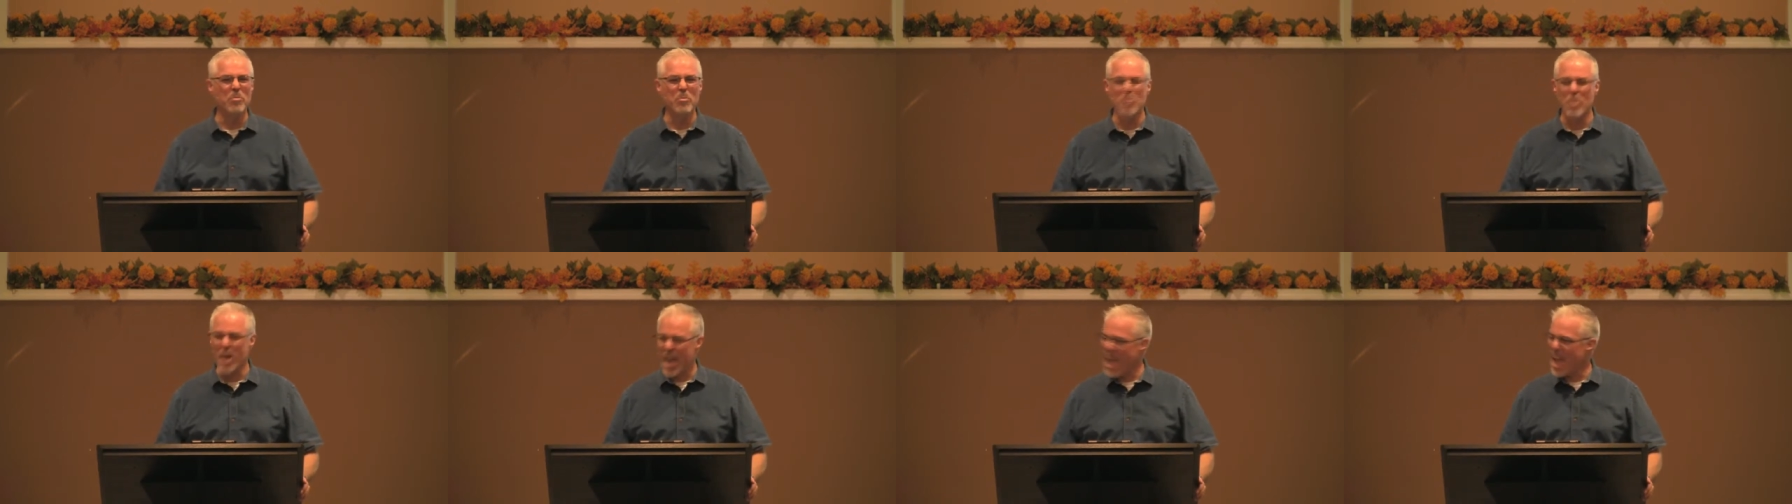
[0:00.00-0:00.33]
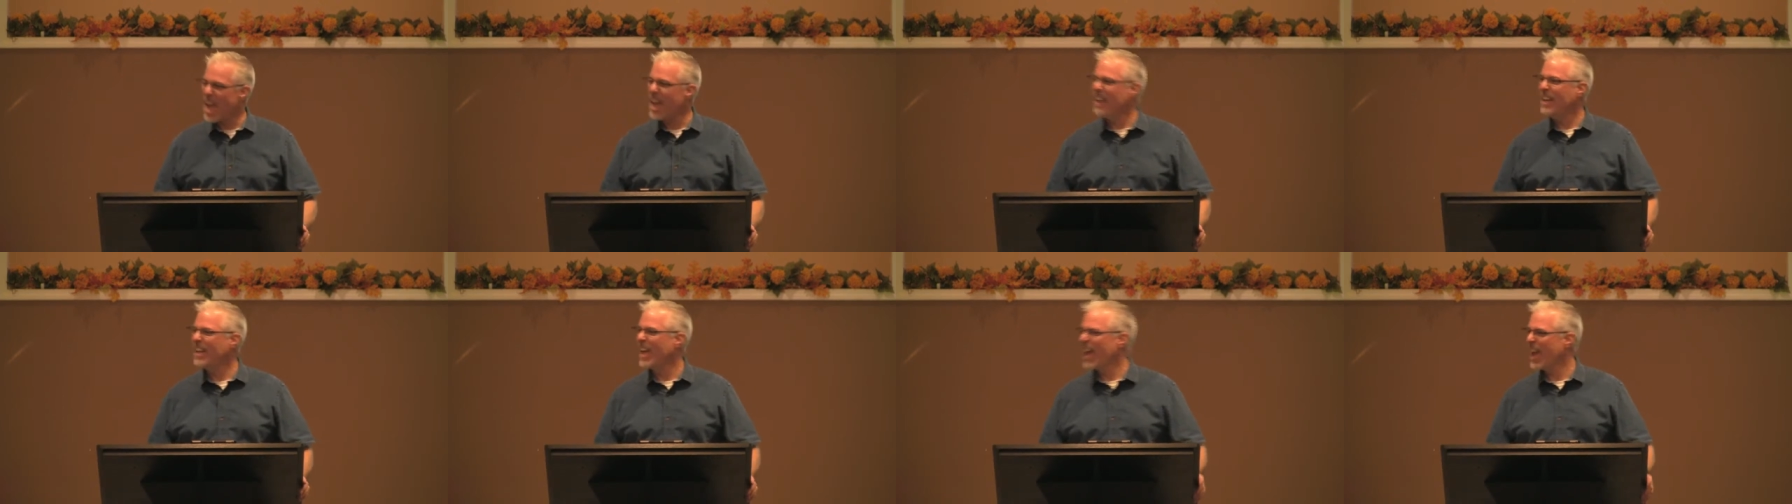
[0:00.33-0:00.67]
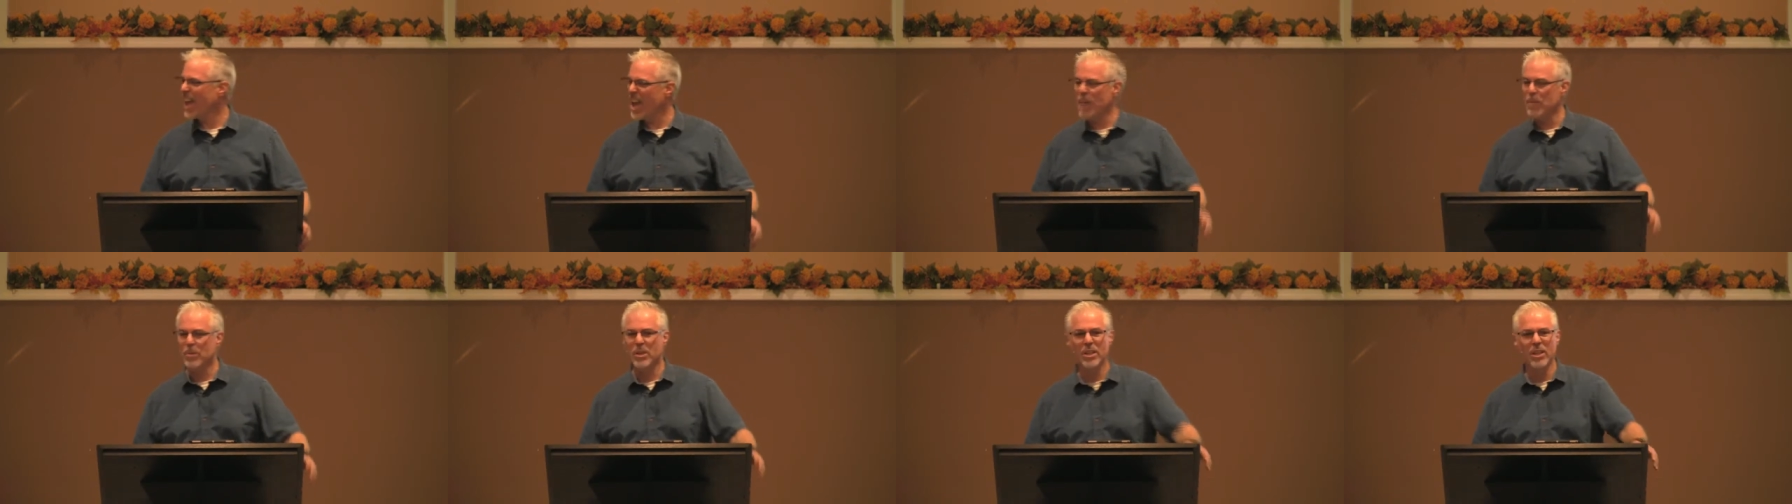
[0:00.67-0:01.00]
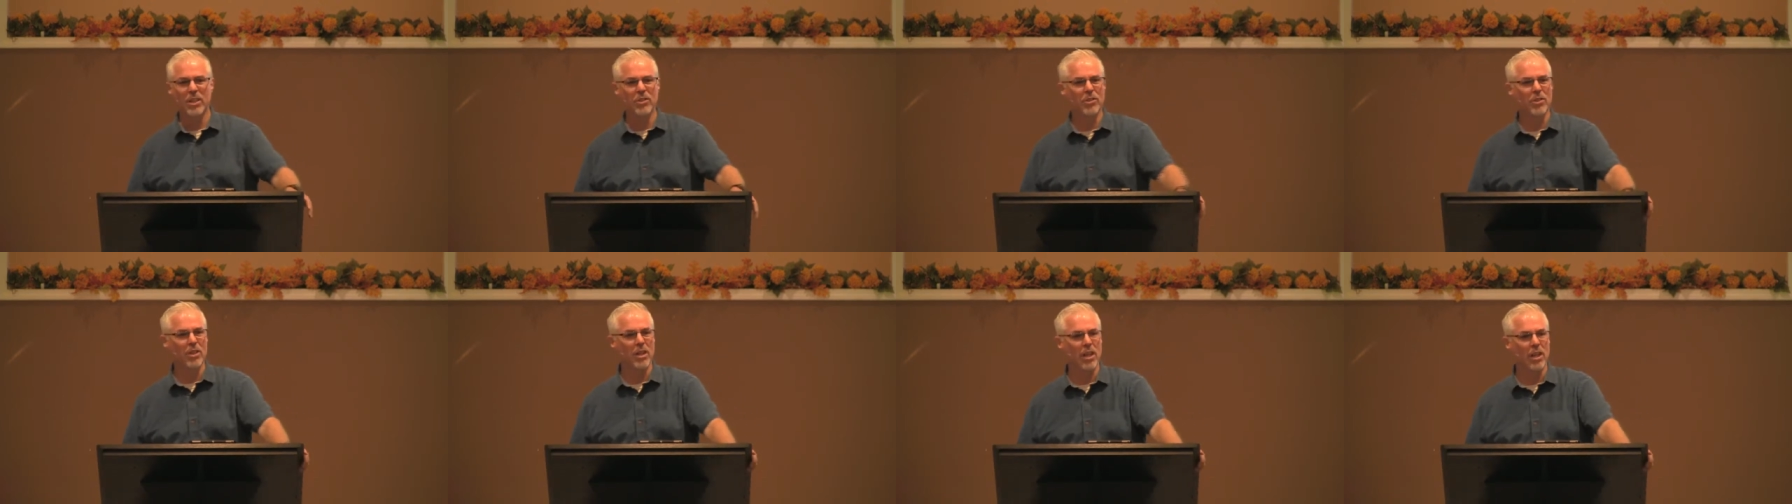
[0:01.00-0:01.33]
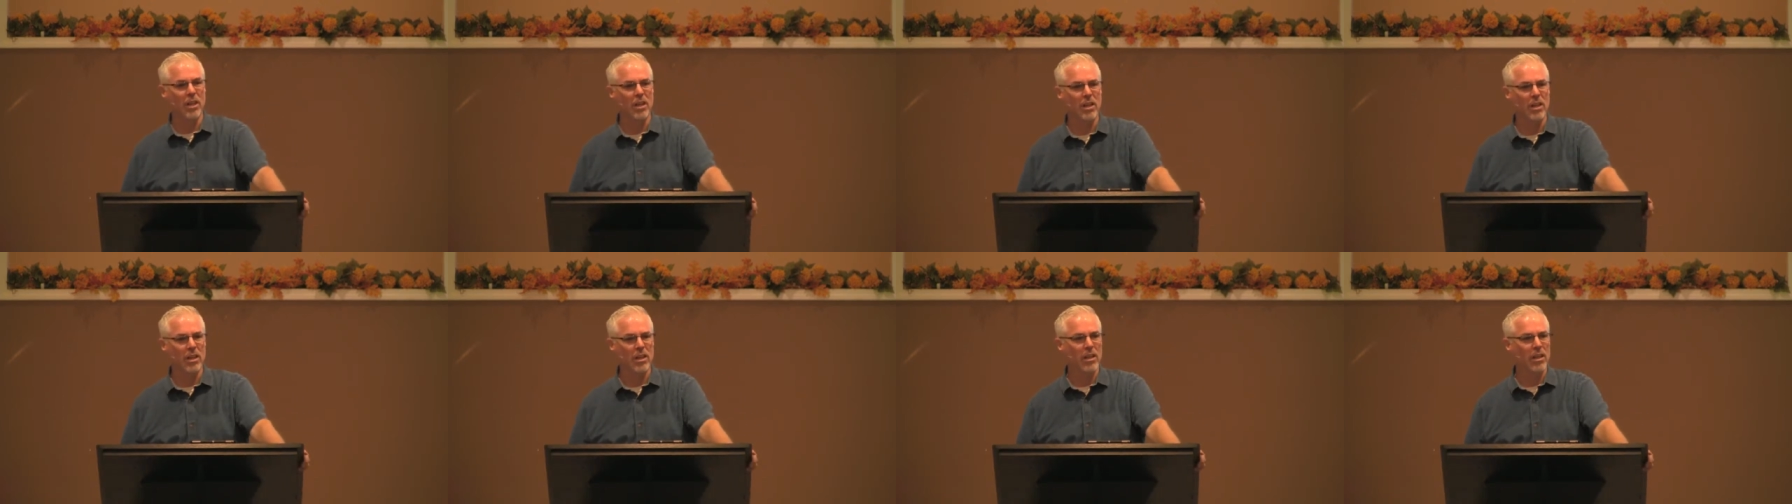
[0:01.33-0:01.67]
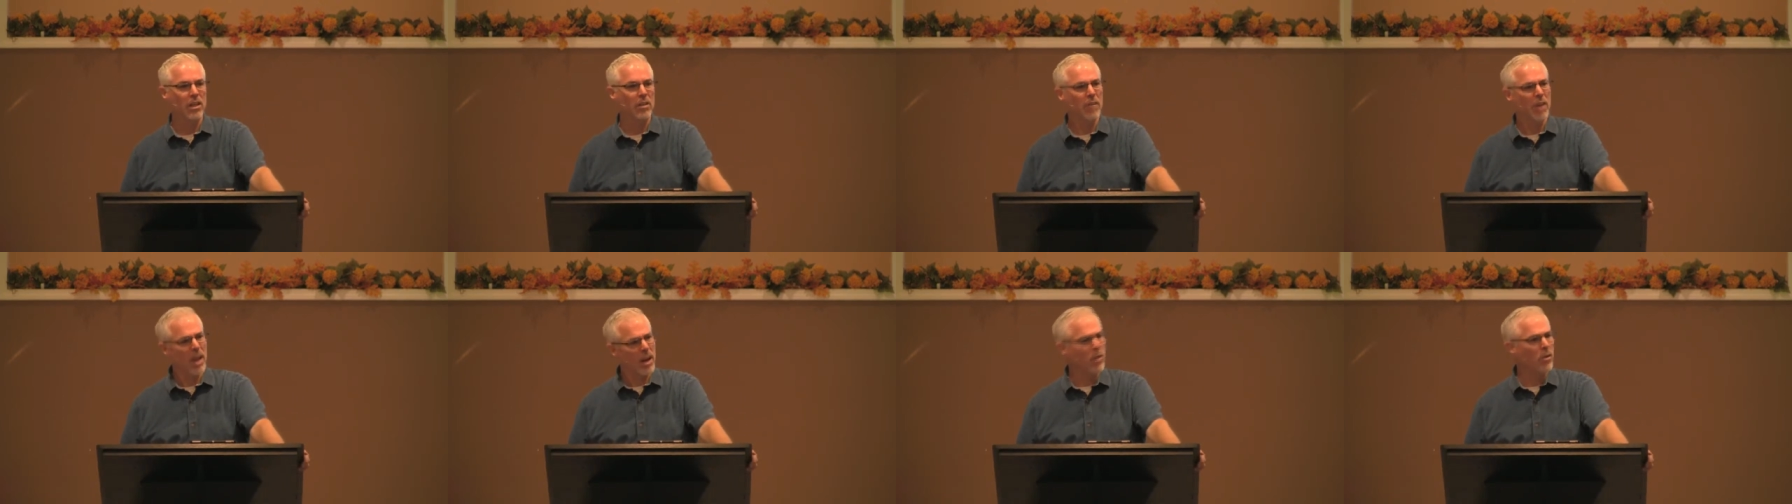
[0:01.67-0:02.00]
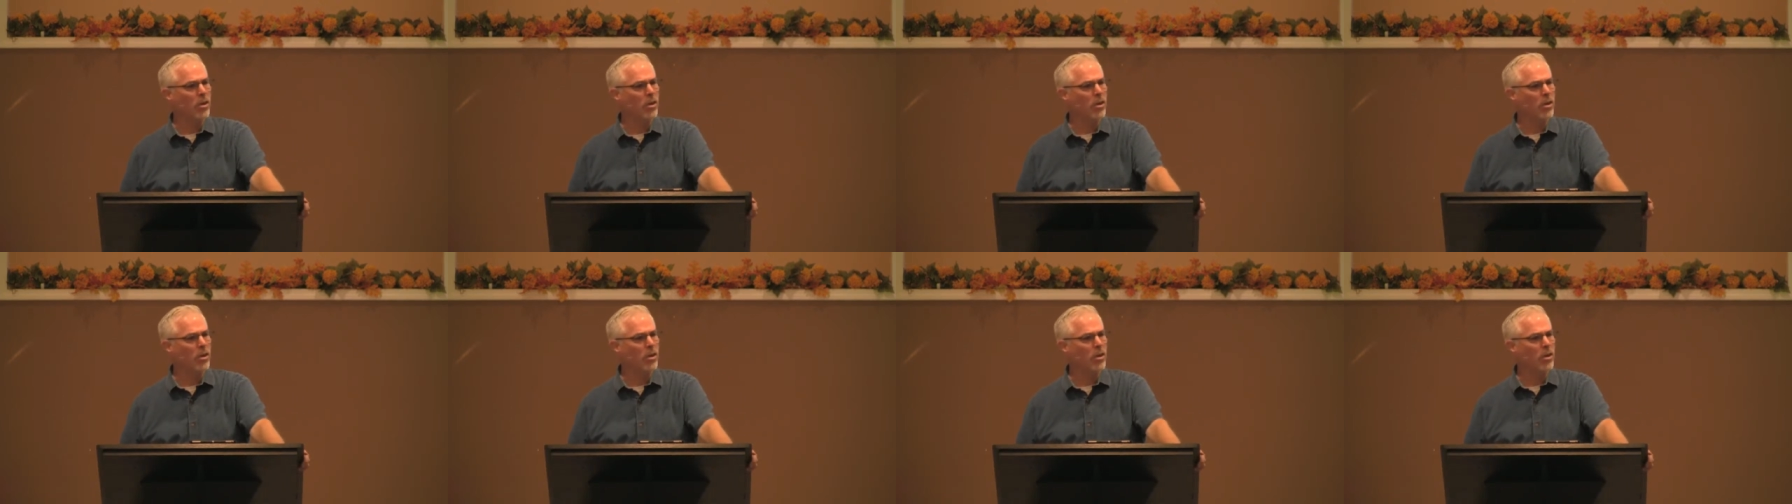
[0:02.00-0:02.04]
bad habit, isn't it? If I